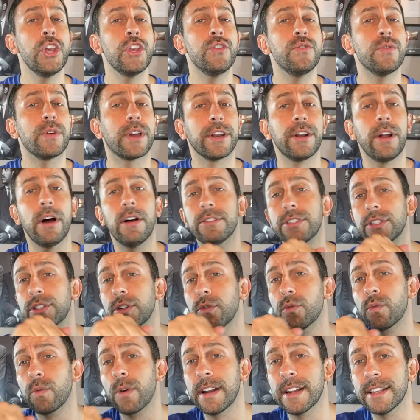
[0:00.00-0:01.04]
You can
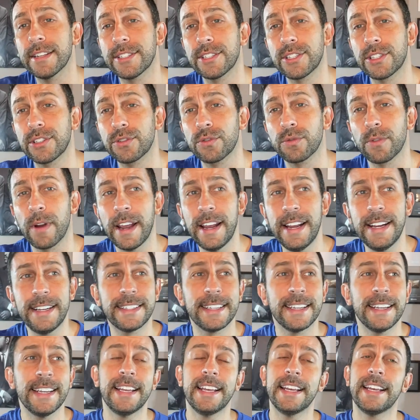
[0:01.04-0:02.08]
also run it
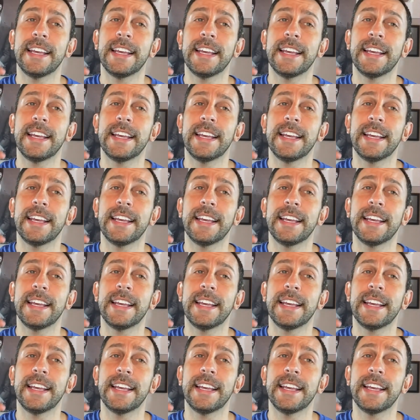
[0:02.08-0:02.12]
straight